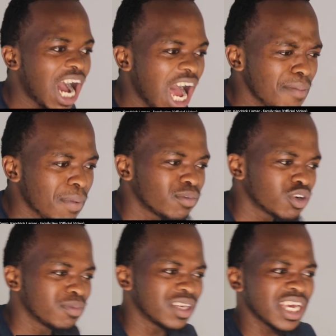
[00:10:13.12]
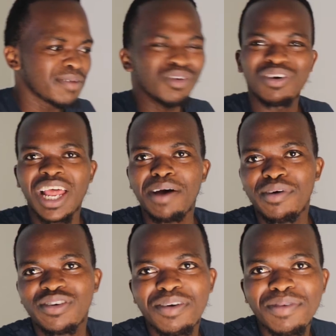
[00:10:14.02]
album should be named
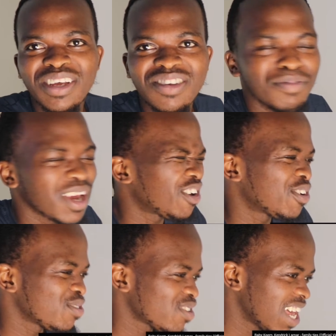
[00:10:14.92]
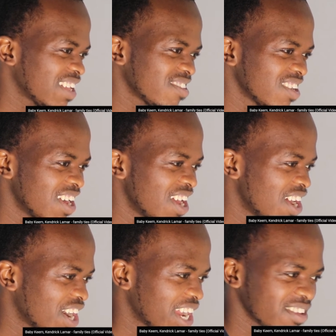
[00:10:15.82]
Oklama, something along those lines,
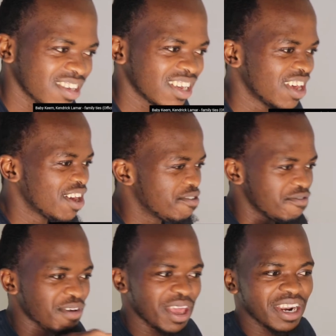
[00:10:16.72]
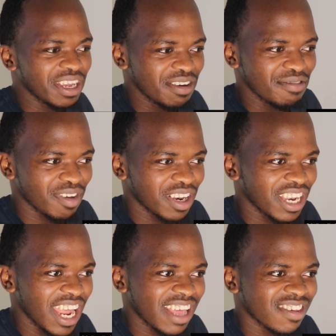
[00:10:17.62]
right? Very
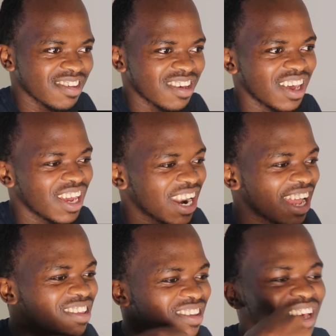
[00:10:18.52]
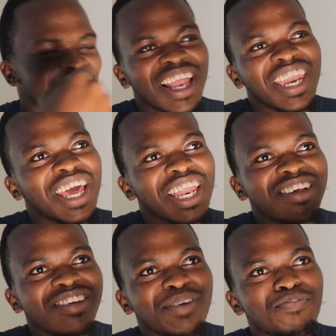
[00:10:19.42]
nice, right?
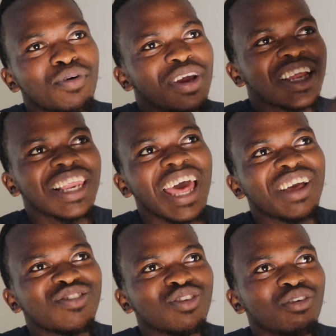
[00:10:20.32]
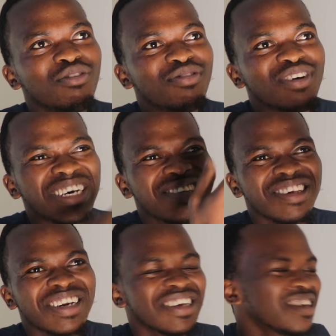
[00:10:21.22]
They're putting it like sort of a
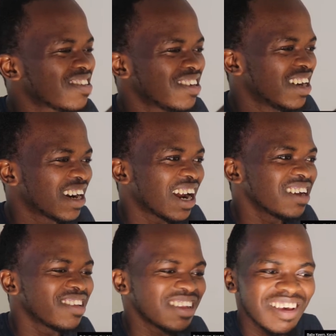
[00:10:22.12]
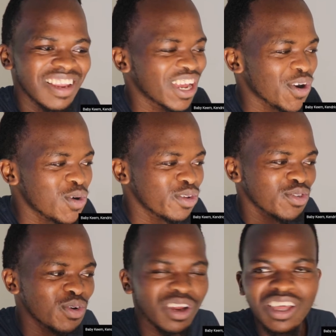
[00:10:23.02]
series, right? They're telling a whole
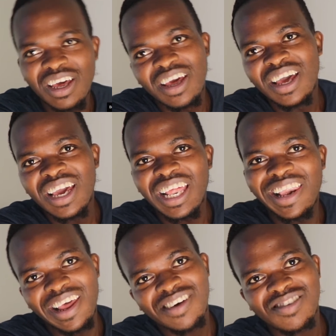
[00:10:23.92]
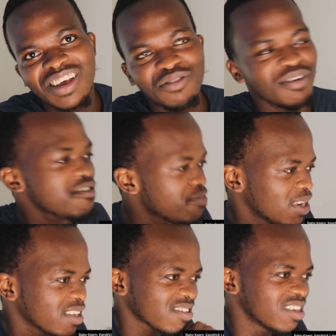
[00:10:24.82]
story in less than 5
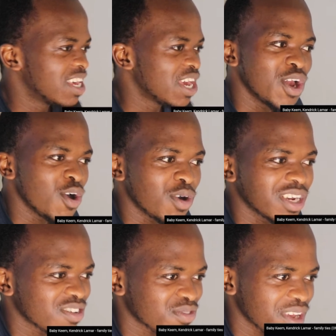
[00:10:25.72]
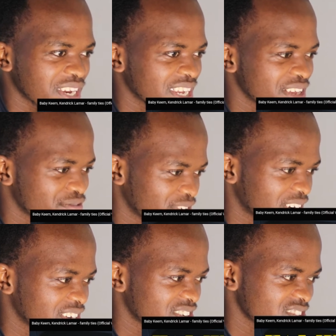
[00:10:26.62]
minutes, which is very
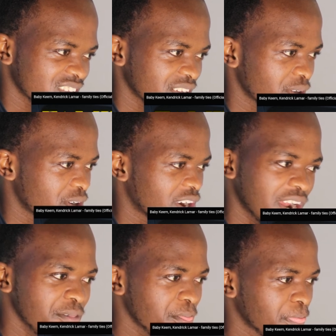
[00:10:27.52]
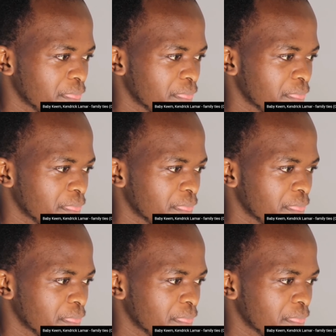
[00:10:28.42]
interesting, right?